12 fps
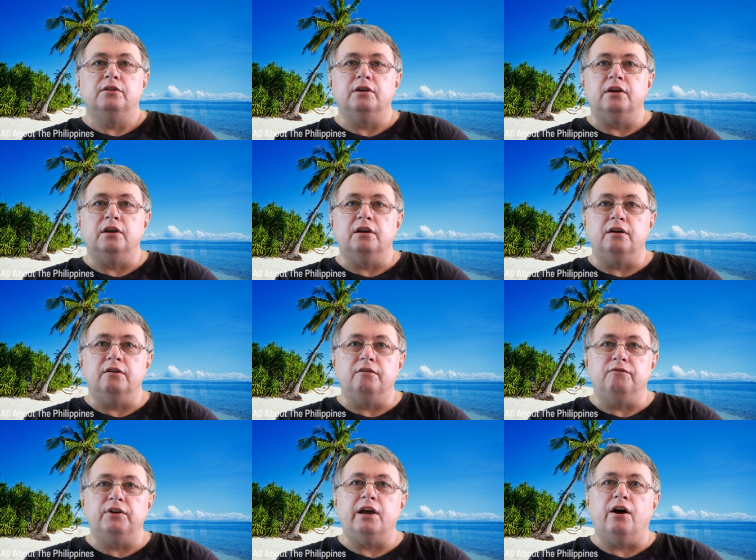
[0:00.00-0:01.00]

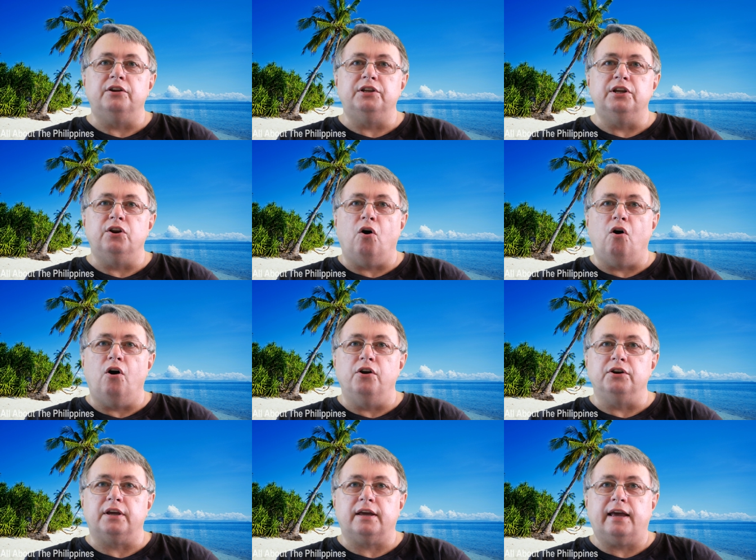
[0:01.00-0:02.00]
the video I did
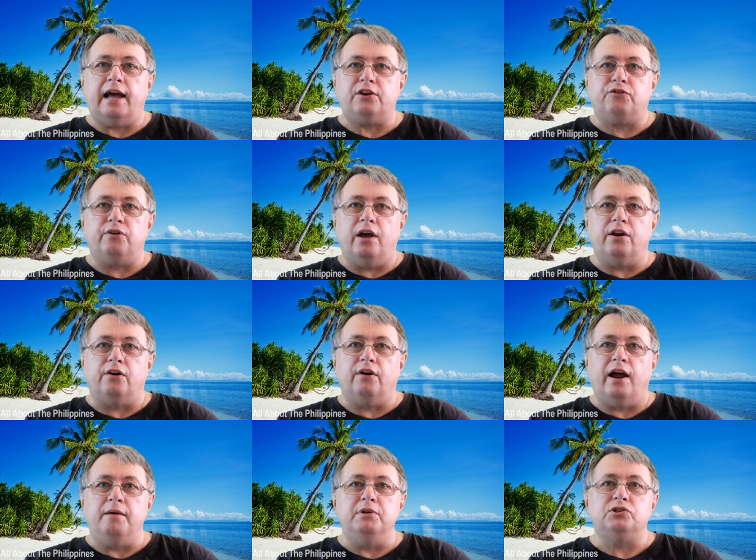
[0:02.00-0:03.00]
on Catriona
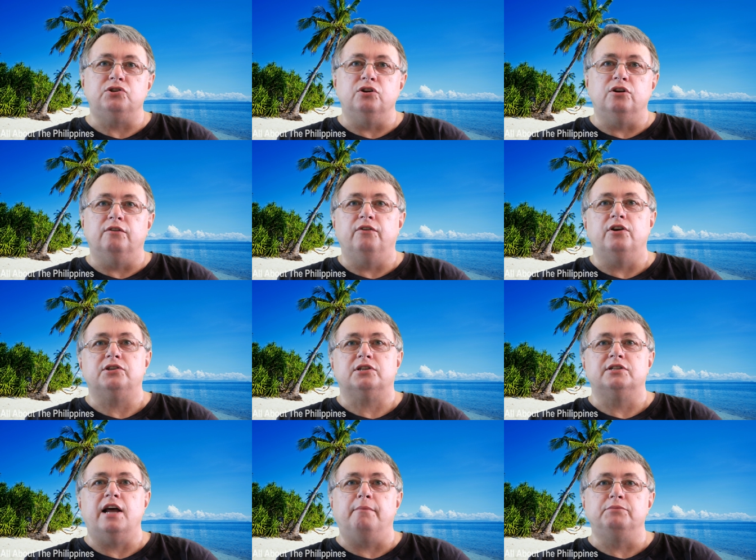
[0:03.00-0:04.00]
Gray, Miss Universe,
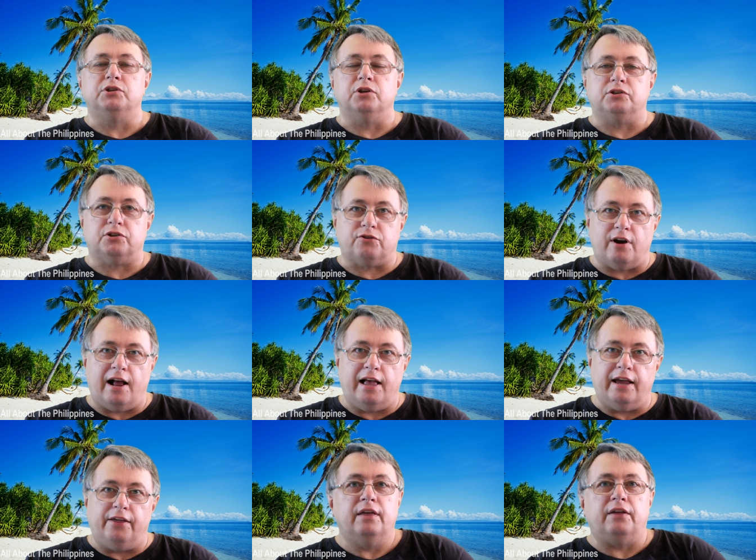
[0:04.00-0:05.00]
Snubs
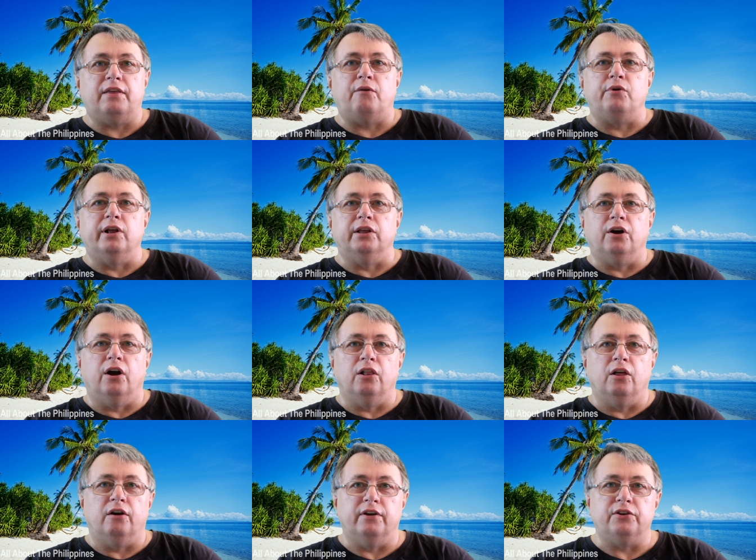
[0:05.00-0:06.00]
Australia. That really got a
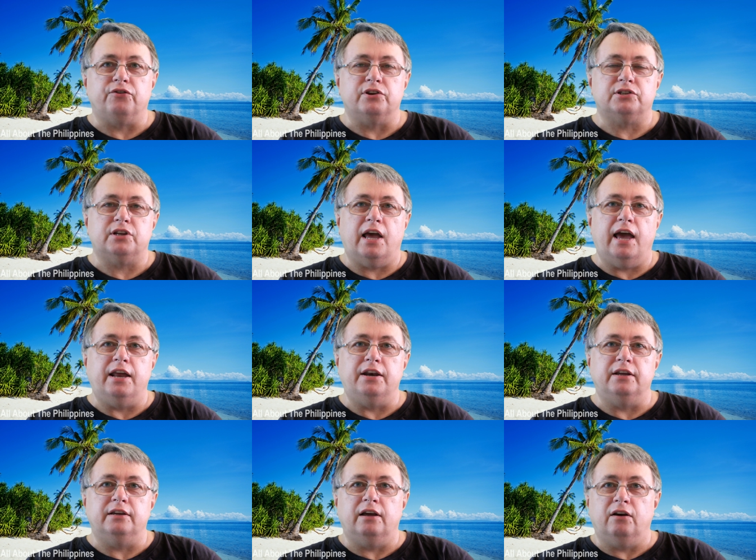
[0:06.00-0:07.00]
lot of interest,
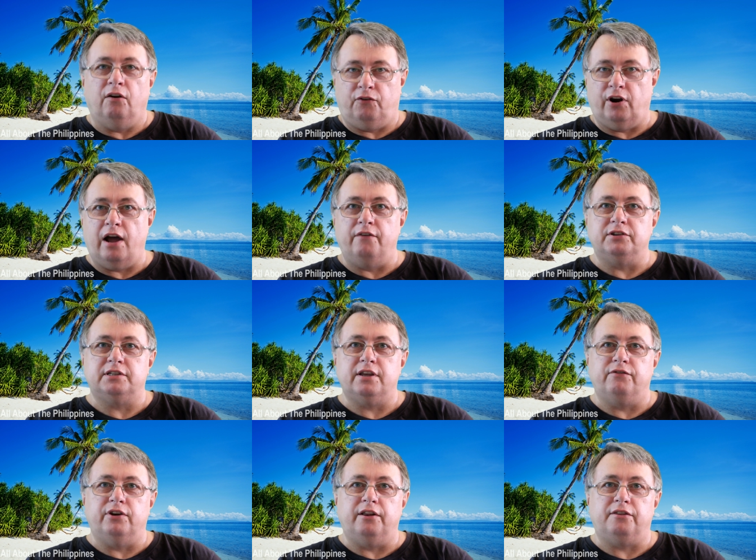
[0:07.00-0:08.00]
and I've got over
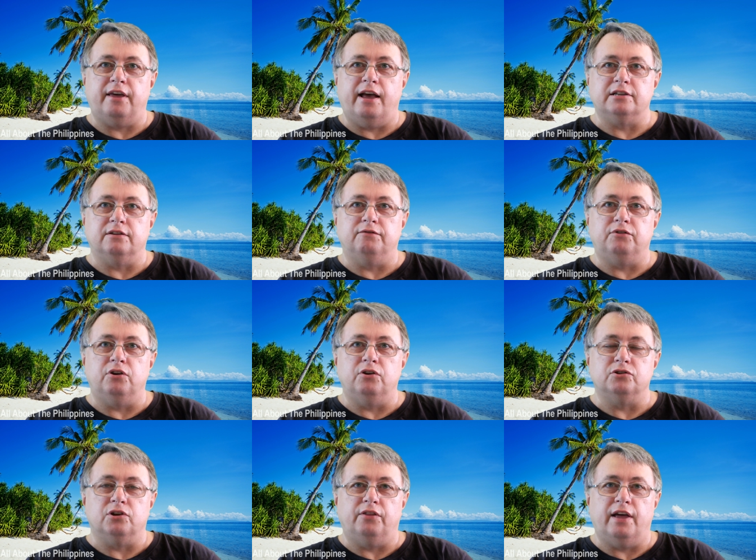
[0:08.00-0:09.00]
17,000
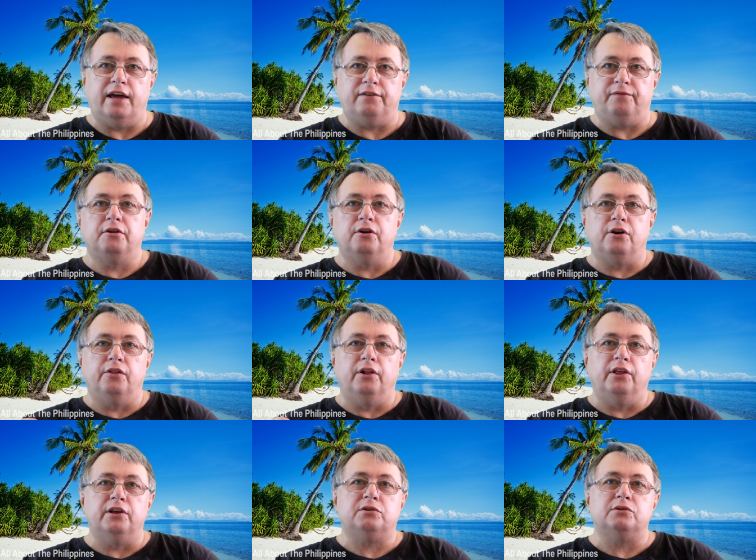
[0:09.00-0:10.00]
views on that. Third on the
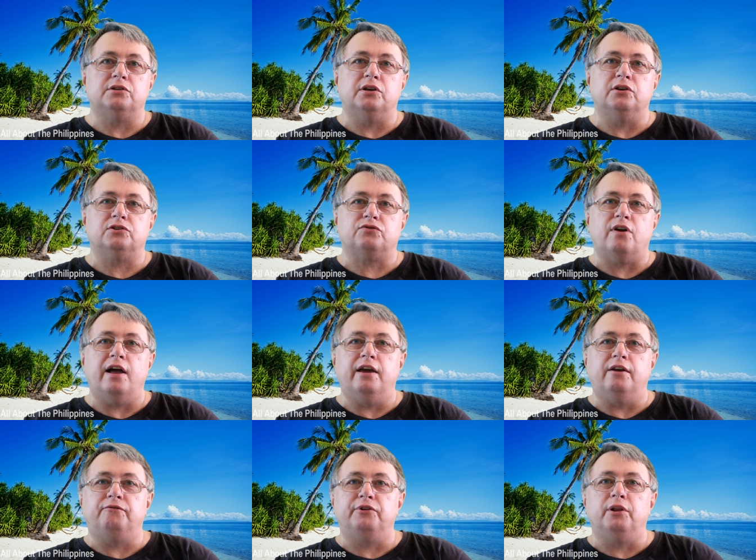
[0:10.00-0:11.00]
list is the
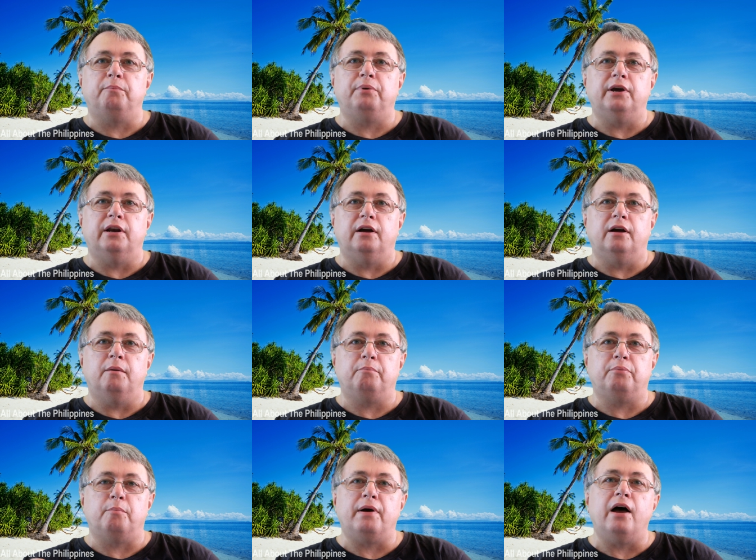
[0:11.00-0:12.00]
Australian Filipino
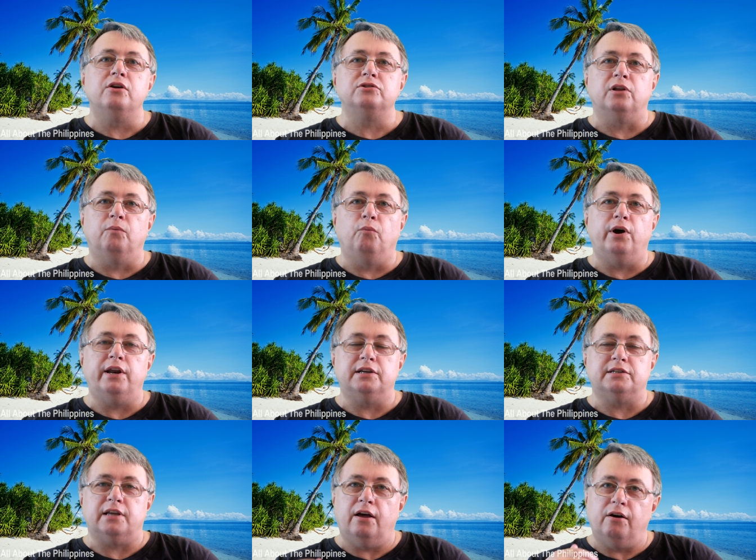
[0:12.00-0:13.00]
proposal and wedding.
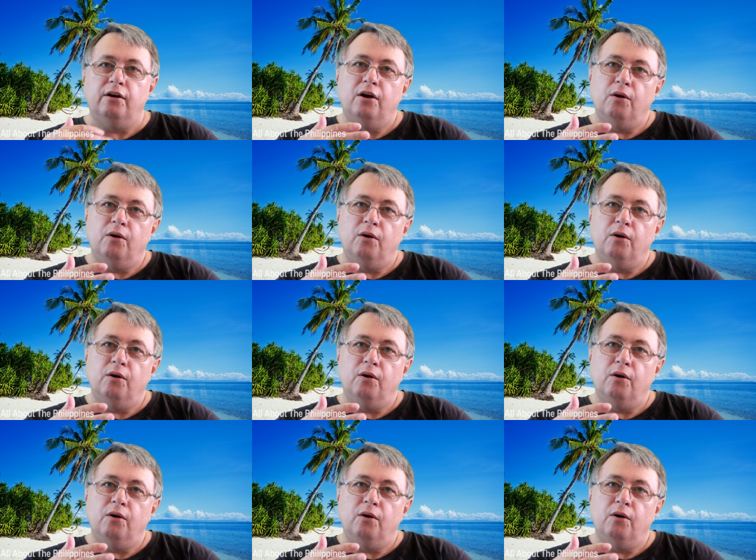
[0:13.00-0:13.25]
So